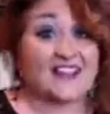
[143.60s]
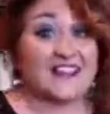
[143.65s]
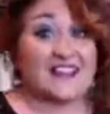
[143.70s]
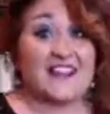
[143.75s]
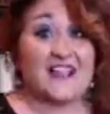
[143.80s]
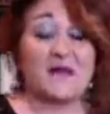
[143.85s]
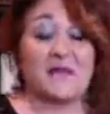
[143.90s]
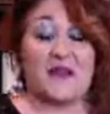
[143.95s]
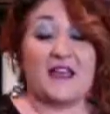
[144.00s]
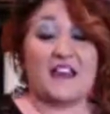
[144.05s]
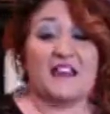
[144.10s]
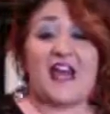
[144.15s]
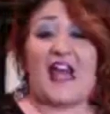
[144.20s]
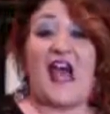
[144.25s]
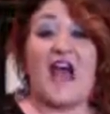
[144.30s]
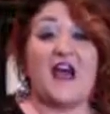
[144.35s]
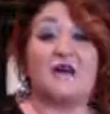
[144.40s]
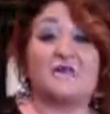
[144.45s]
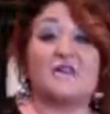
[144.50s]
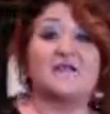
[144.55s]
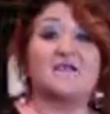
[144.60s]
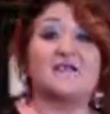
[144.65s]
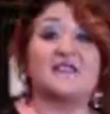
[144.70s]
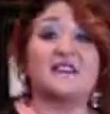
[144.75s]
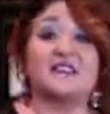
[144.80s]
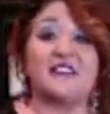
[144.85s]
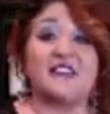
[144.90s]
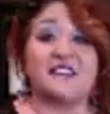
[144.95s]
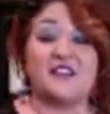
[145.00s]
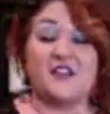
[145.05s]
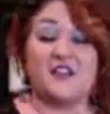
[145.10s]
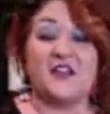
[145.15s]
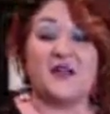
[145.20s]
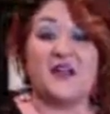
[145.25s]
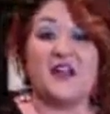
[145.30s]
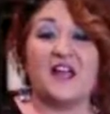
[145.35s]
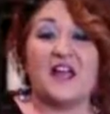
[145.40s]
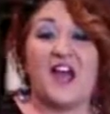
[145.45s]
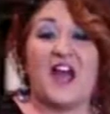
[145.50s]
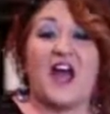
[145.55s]
they make that happen, but they do.
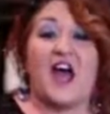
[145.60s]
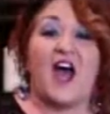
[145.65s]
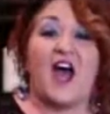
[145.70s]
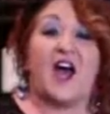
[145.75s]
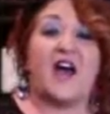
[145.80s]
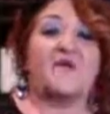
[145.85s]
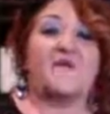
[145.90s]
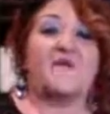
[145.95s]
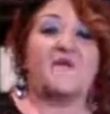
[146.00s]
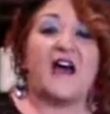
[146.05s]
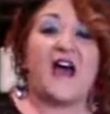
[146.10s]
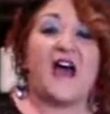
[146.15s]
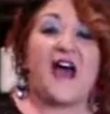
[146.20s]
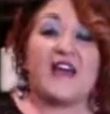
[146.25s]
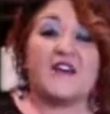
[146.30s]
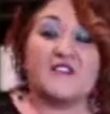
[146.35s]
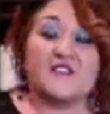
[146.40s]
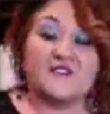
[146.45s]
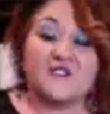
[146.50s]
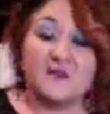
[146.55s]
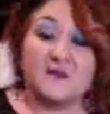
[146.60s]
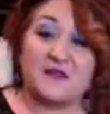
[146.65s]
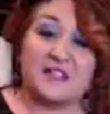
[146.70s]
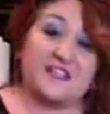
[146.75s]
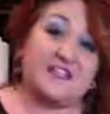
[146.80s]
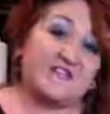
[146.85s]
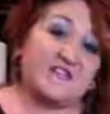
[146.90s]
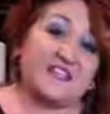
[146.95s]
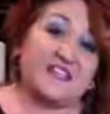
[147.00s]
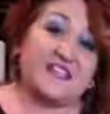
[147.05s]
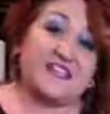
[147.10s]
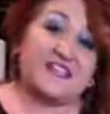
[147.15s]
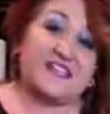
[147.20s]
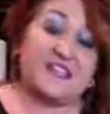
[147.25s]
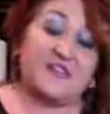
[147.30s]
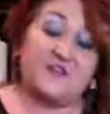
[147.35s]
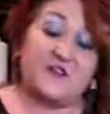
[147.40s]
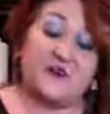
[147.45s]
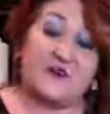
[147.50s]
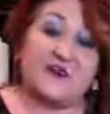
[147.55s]
But I have so many fun
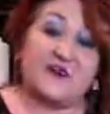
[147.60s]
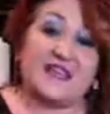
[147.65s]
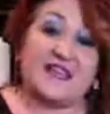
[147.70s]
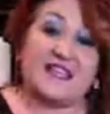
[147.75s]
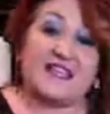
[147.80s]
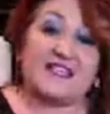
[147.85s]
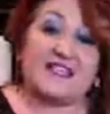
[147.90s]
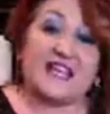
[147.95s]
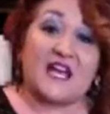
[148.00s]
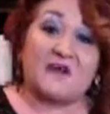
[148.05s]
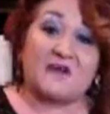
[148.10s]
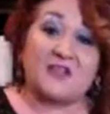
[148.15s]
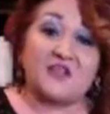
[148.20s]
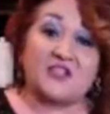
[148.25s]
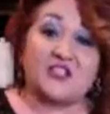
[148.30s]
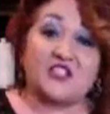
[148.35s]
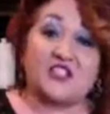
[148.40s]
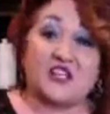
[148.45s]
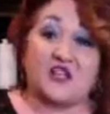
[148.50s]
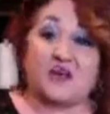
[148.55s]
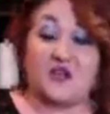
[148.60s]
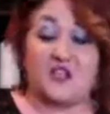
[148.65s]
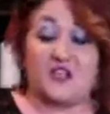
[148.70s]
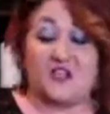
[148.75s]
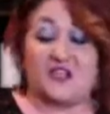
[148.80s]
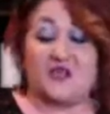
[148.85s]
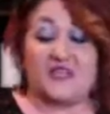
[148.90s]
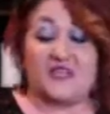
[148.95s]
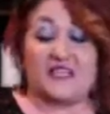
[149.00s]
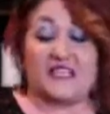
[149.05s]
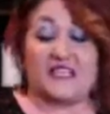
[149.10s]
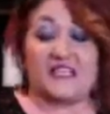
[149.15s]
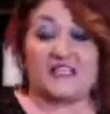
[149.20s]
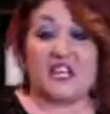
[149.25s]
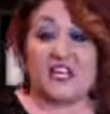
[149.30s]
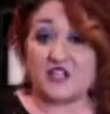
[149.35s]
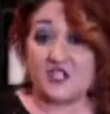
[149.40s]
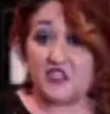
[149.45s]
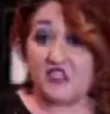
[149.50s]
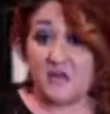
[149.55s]
different ways that I'm going to share with you to get
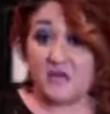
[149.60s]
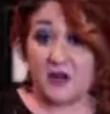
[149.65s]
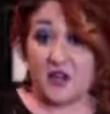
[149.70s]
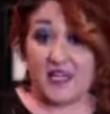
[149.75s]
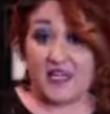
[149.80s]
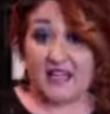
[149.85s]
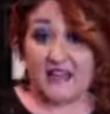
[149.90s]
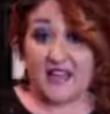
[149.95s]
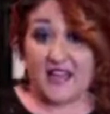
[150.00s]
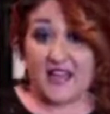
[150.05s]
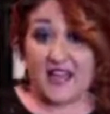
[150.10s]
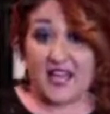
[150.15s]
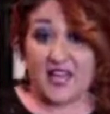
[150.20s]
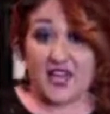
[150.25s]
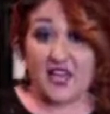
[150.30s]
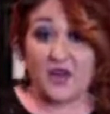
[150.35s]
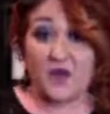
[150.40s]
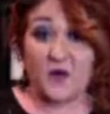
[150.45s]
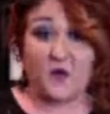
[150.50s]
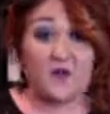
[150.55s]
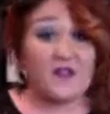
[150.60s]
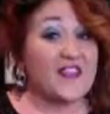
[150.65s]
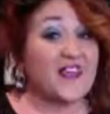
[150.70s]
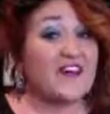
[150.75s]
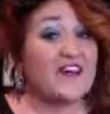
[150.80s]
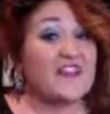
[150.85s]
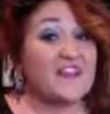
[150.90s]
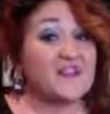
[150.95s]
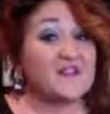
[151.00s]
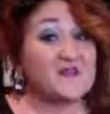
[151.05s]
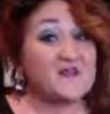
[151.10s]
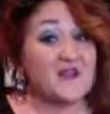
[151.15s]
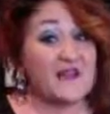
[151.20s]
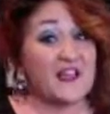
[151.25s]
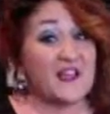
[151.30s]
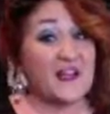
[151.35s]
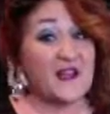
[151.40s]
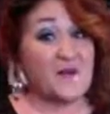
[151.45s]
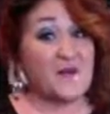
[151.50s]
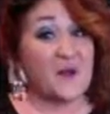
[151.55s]
texture and body in the hair without even
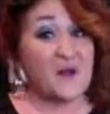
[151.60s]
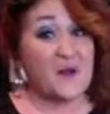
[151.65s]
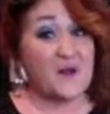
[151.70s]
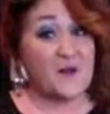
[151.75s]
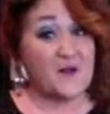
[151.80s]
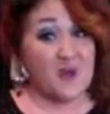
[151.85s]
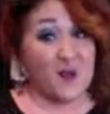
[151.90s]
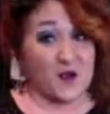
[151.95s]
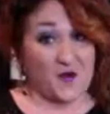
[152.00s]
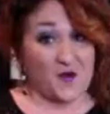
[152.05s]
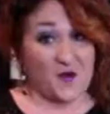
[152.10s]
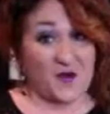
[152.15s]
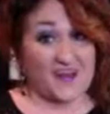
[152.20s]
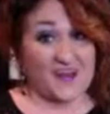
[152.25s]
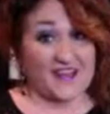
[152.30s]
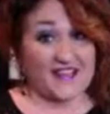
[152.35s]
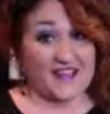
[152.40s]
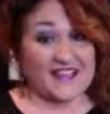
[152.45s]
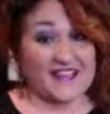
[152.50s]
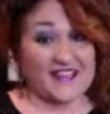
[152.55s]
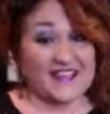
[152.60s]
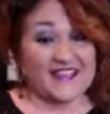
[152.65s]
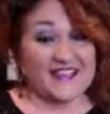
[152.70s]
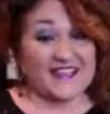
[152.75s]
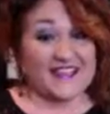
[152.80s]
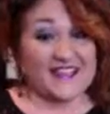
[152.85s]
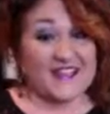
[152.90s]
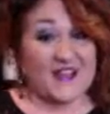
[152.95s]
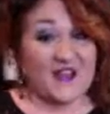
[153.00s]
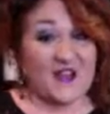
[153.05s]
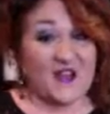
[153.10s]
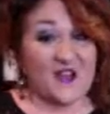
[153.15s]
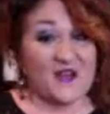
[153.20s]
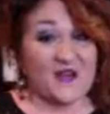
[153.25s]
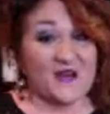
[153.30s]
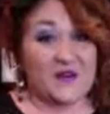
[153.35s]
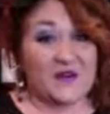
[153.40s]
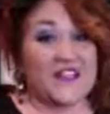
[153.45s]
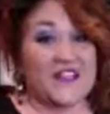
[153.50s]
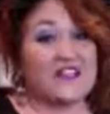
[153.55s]
picking up a perm rod.
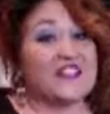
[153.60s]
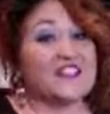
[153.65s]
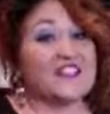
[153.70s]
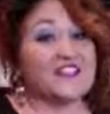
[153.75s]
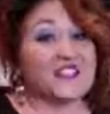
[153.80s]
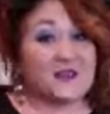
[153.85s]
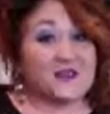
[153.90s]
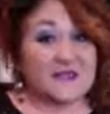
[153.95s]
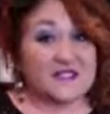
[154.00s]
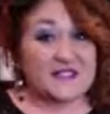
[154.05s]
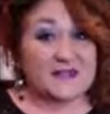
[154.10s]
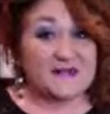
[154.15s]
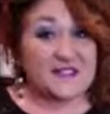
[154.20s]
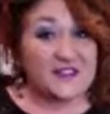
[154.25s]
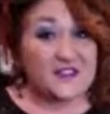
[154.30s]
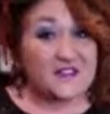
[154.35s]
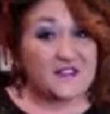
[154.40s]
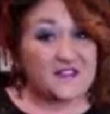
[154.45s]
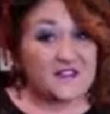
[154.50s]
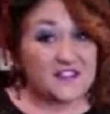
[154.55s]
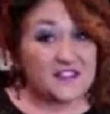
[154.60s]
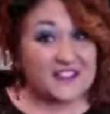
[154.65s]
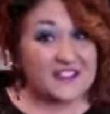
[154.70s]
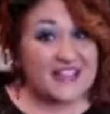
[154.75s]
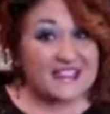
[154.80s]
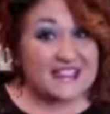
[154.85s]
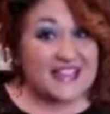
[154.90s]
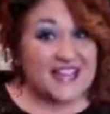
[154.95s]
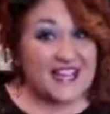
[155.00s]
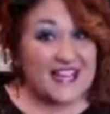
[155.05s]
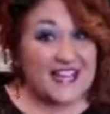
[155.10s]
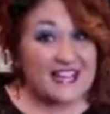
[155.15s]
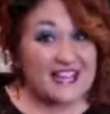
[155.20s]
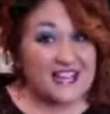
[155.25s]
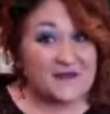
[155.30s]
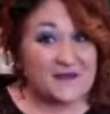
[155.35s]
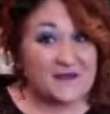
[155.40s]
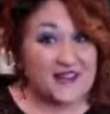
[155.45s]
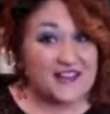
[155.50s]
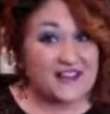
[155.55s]
So show me some love if you're excited
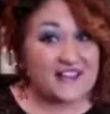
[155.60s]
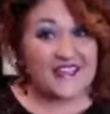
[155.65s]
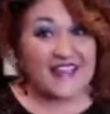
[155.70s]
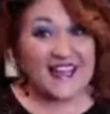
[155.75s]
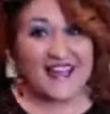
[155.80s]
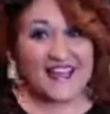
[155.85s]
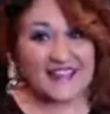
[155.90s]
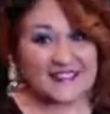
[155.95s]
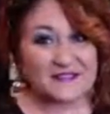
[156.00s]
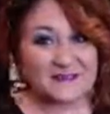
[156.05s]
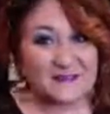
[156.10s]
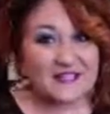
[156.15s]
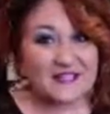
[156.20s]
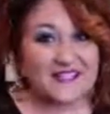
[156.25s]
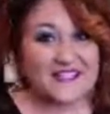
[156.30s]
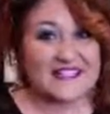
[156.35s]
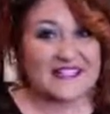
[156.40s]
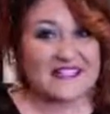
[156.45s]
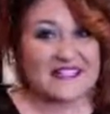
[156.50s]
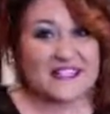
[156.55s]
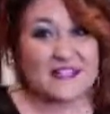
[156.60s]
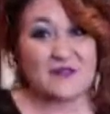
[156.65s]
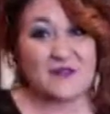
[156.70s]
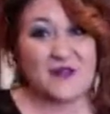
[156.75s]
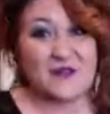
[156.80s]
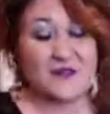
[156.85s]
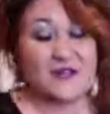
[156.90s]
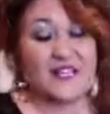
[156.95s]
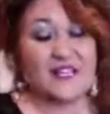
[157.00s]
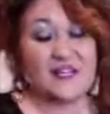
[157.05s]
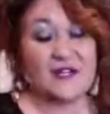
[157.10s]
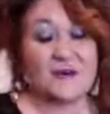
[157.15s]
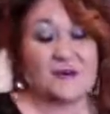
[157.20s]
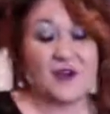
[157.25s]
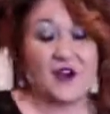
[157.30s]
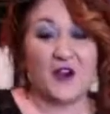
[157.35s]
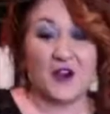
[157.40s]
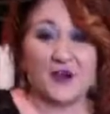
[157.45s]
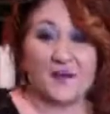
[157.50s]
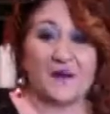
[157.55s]
about that, because when we hear
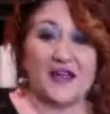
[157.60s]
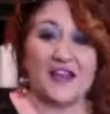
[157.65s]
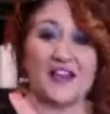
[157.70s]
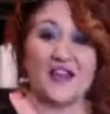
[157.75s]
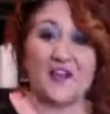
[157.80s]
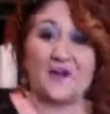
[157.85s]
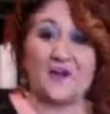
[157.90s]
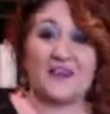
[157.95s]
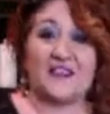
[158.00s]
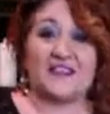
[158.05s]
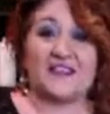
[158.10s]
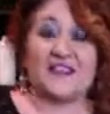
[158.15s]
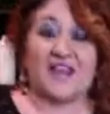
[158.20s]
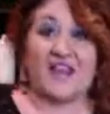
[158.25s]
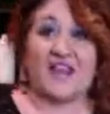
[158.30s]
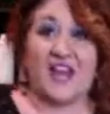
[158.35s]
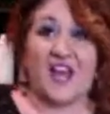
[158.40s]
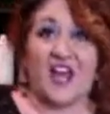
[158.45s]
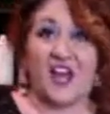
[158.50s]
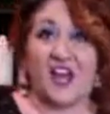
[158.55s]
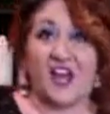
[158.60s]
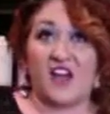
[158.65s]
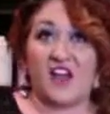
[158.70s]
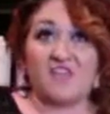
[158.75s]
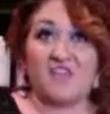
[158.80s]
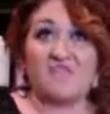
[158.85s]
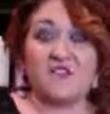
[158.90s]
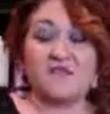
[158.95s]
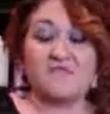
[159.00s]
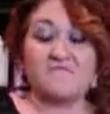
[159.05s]
perm, I know we think of